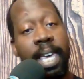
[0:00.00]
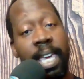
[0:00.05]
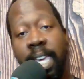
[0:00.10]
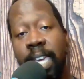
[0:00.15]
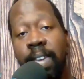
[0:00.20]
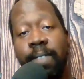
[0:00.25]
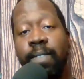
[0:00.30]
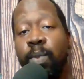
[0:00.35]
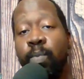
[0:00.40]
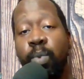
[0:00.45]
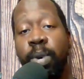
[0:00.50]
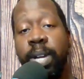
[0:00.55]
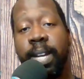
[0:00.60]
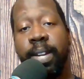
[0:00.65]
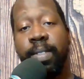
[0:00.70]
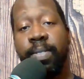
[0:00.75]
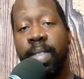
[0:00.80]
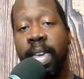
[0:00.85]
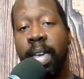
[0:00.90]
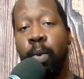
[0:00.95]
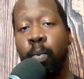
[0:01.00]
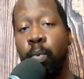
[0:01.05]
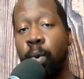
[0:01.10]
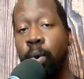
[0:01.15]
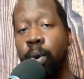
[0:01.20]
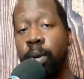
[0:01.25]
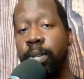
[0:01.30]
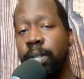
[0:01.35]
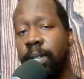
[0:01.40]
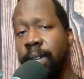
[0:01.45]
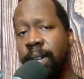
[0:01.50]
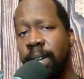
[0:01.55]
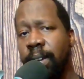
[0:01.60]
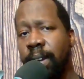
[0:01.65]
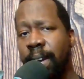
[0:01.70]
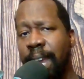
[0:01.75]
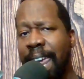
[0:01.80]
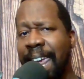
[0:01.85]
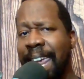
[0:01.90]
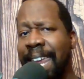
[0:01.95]
even when they weren't
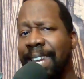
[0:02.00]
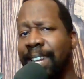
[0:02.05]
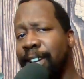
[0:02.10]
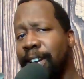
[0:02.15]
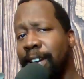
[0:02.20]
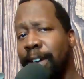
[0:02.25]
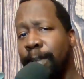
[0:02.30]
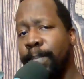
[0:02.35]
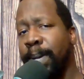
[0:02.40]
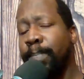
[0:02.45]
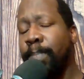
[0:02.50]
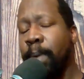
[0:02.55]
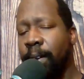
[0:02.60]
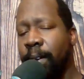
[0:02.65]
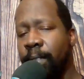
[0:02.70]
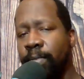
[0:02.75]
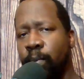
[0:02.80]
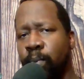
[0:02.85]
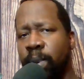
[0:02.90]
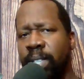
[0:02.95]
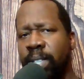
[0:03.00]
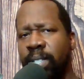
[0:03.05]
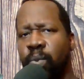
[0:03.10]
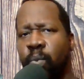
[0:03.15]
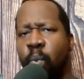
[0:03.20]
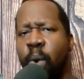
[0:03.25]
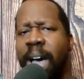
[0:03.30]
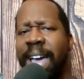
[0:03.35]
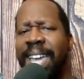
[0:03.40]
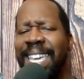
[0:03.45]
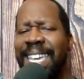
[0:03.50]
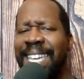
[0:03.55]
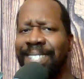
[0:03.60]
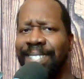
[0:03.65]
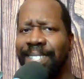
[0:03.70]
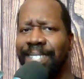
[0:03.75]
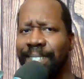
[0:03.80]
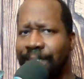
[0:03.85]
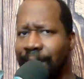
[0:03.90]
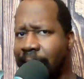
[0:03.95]
good, and could be part of the reason why it
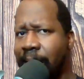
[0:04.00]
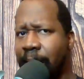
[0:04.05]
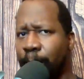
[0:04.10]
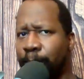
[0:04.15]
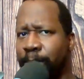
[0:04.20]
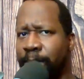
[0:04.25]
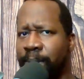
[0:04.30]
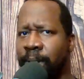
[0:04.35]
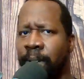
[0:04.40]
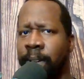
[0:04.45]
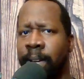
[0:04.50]
stopped,